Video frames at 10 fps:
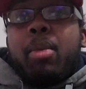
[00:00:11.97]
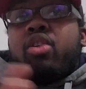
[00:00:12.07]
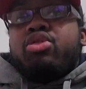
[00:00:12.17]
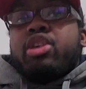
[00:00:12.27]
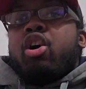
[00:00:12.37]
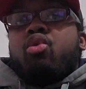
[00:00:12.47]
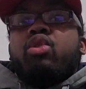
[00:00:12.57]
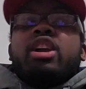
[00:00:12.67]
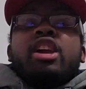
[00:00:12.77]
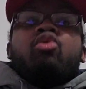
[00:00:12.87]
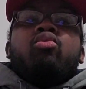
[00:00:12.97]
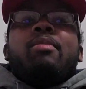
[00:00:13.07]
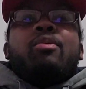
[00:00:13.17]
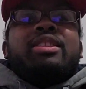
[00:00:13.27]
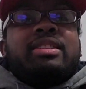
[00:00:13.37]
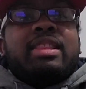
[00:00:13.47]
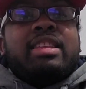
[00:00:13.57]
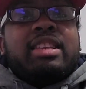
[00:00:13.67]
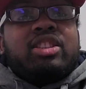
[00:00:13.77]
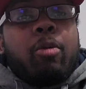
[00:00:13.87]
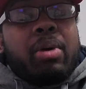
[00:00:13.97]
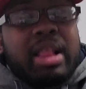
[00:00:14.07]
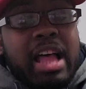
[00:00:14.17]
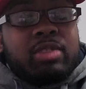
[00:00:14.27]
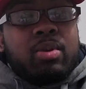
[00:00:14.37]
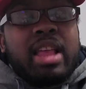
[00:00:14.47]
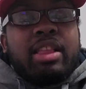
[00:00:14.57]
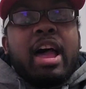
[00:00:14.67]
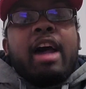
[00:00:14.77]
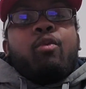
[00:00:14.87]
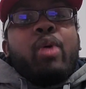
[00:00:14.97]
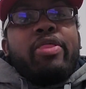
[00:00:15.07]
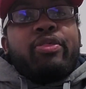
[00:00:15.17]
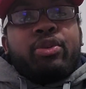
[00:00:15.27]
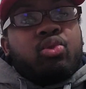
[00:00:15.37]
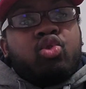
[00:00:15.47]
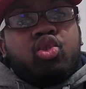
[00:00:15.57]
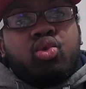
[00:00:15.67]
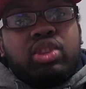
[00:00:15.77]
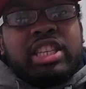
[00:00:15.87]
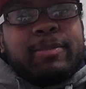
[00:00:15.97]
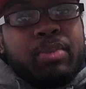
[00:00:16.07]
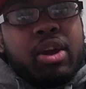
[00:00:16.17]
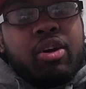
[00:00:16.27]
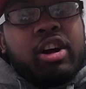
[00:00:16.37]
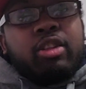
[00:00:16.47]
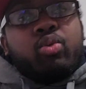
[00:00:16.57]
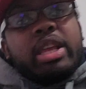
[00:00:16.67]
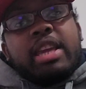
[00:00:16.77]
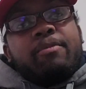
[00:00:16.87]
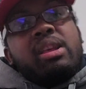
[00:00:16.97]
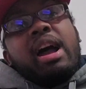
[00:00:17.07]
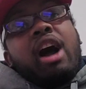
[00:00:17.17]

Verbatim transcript: But no, Iruma was telling his upperclassmen that I went through this pair already.